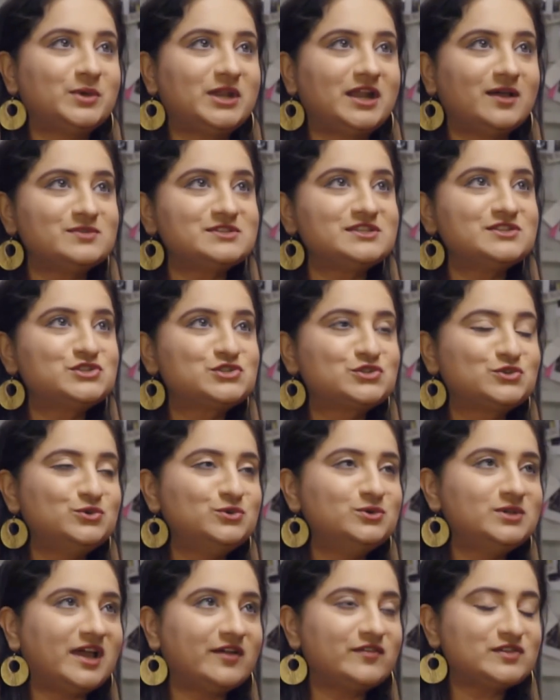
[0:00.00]
when I was in
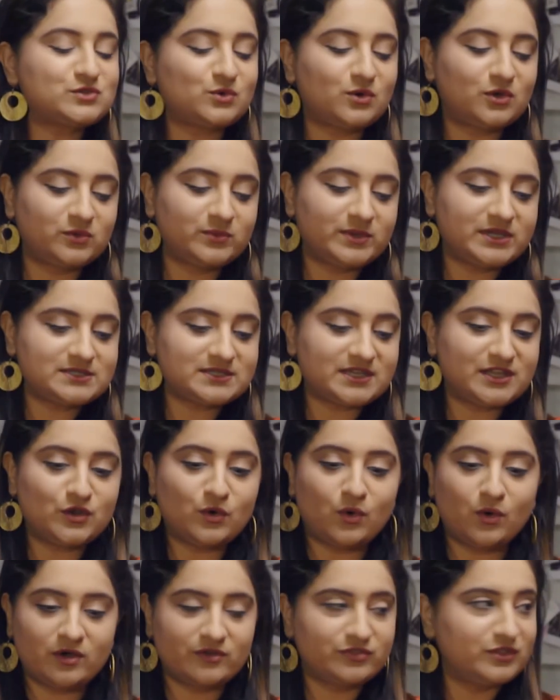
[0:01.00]
school, I was always in
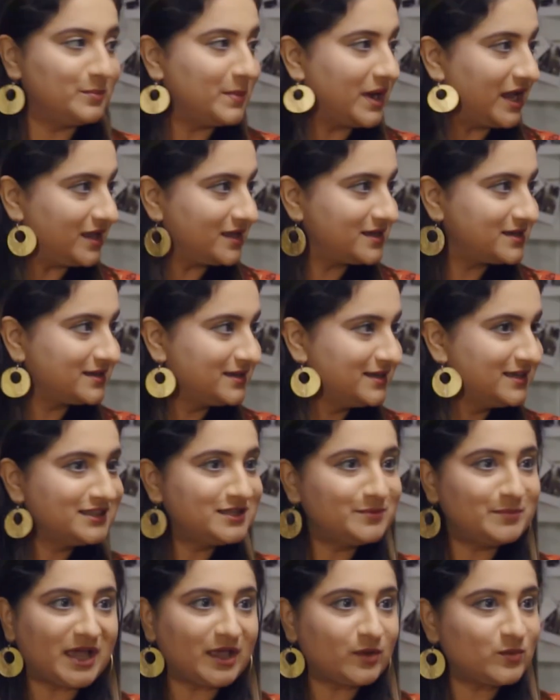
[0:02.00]
awe of the mic.
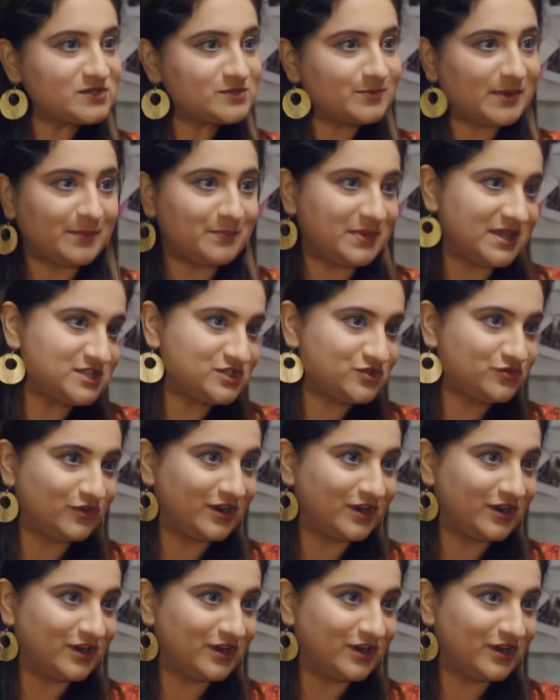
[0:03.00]
The mic was my best